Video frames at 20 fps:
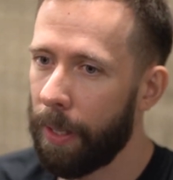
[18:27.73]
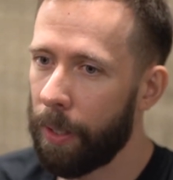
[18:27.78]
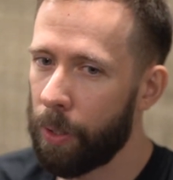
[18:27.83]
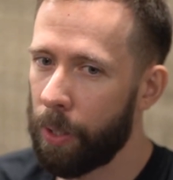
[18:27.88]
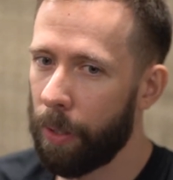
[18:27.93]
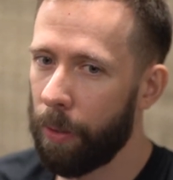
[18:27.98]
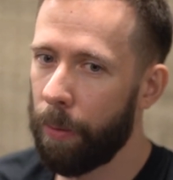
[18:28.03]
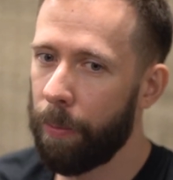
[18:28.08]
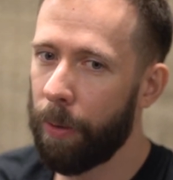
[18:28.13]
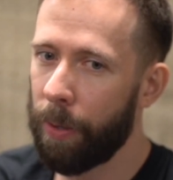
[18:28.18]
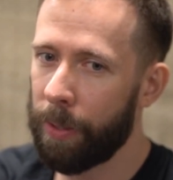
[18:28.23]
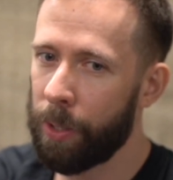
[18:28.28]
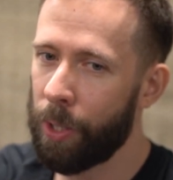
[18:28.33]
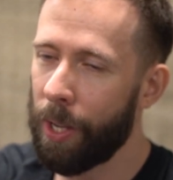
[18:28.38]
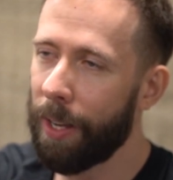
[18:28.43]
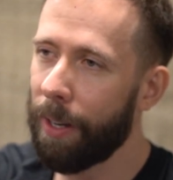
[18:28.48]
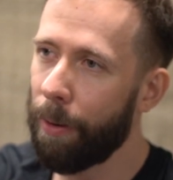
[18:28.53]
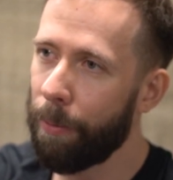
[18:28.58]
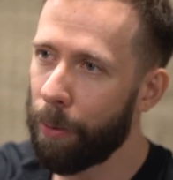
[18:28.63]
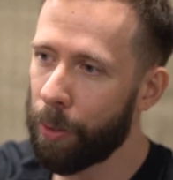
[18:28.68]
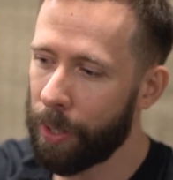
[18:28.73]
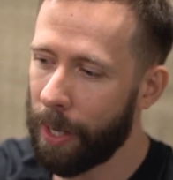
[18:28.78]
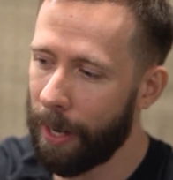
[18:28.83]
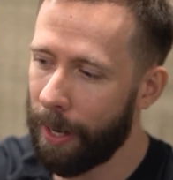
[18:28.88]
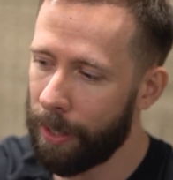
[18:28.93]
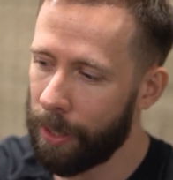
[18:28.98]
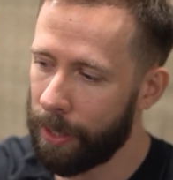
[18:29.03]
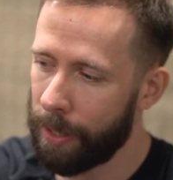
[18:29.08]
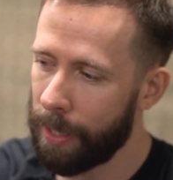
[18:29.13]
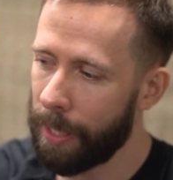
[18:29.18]
So StarCraft was
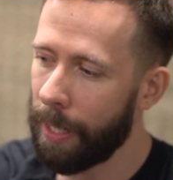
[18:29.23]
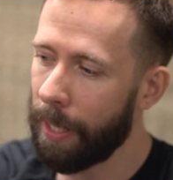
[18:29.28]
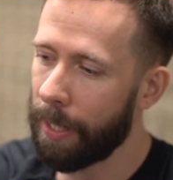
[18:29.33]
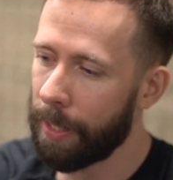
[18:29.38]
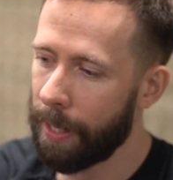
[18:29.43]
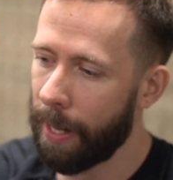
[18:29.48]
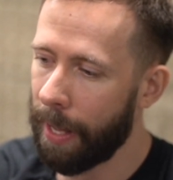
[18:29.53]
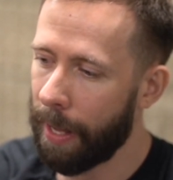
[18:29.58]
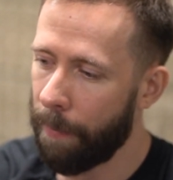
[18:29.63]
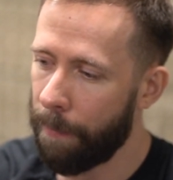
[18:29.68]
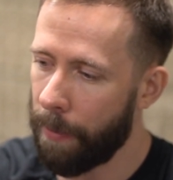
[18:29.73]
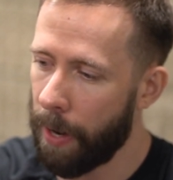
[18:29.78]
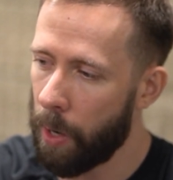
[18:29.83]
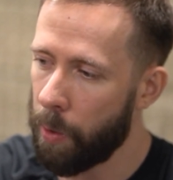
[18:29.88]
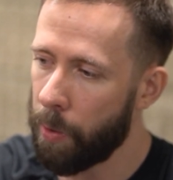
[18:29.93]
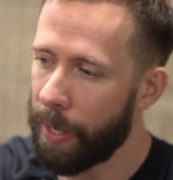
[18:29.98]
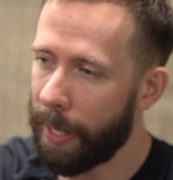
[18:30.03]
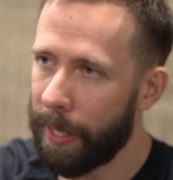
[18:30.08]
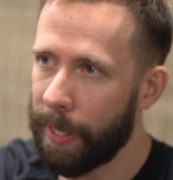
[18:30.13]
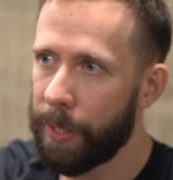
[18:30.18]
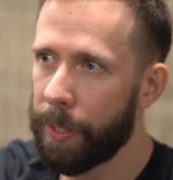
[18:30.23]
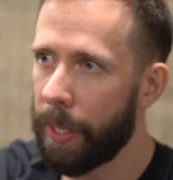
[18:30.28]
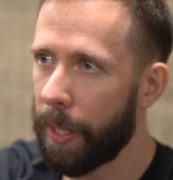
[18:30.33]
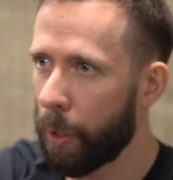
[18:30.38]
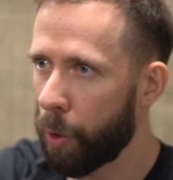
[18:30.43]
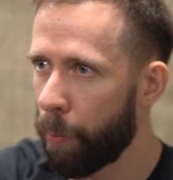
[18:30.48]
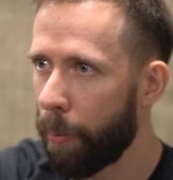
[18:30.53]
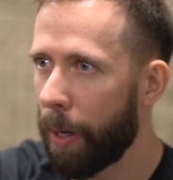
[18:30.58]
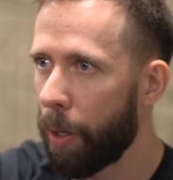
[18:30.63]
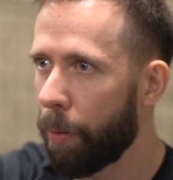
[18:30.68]
kind of seen as like a very easy
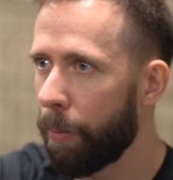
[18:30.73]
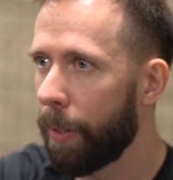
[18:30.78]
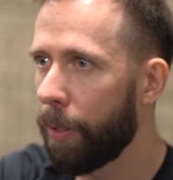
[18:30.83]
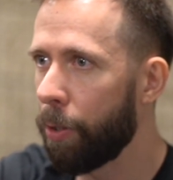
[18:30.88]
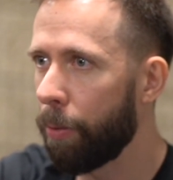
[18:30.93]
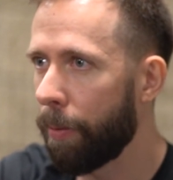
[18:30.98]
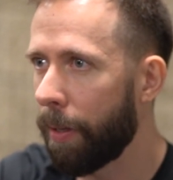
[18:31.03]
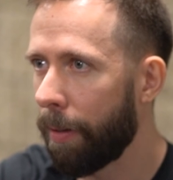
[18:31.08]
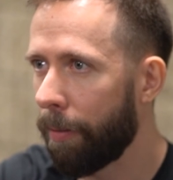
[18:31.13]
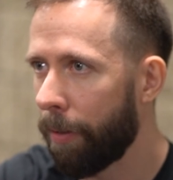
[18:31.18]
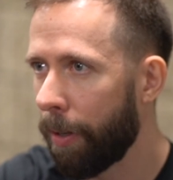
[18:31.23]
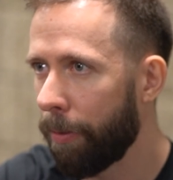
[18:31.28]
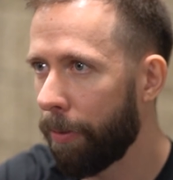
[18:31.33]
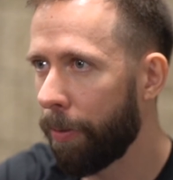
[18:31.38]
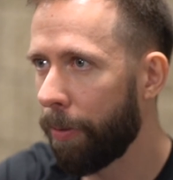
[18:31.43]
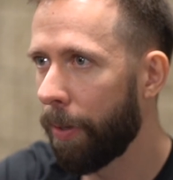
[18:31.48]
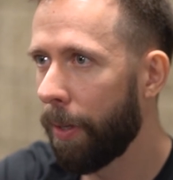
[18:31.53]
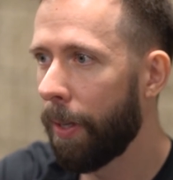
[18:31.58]
experiment to begin with.